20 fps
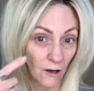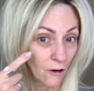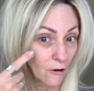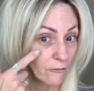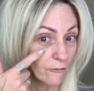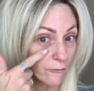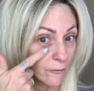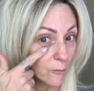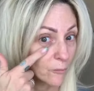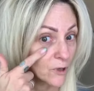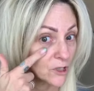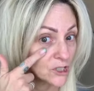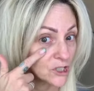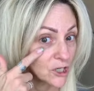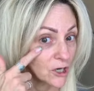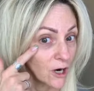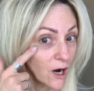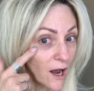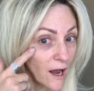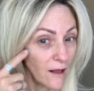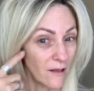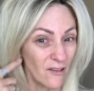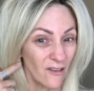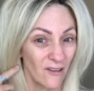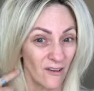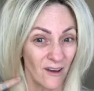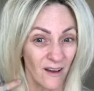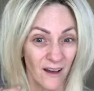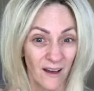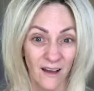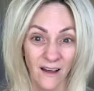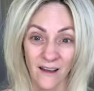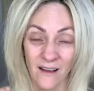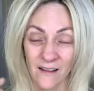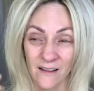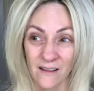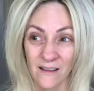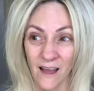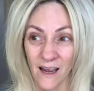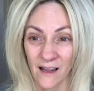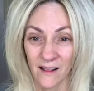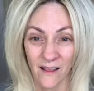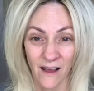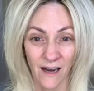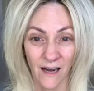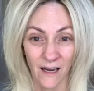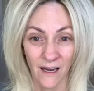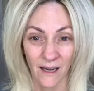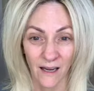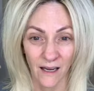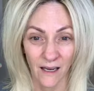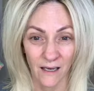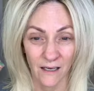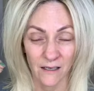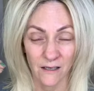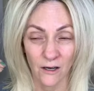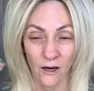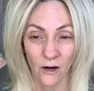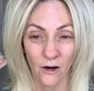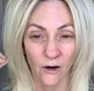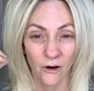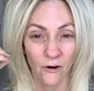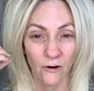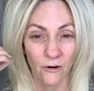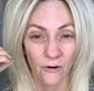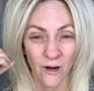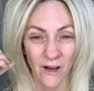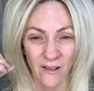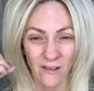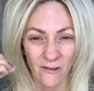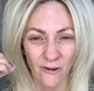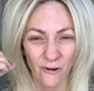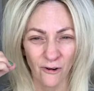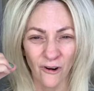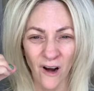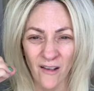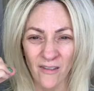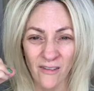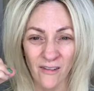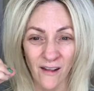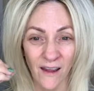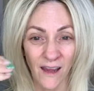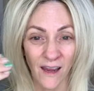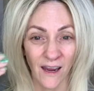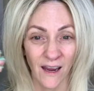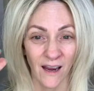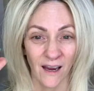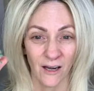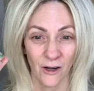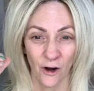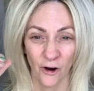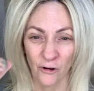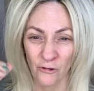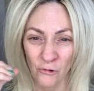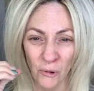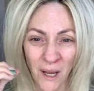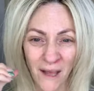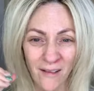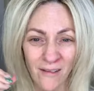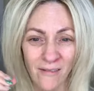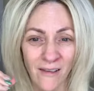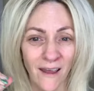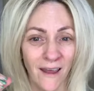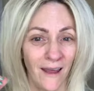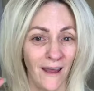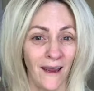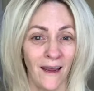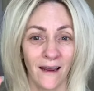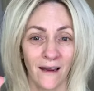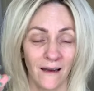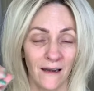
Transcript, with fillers: for mature eyes. They like get crusty and creasy,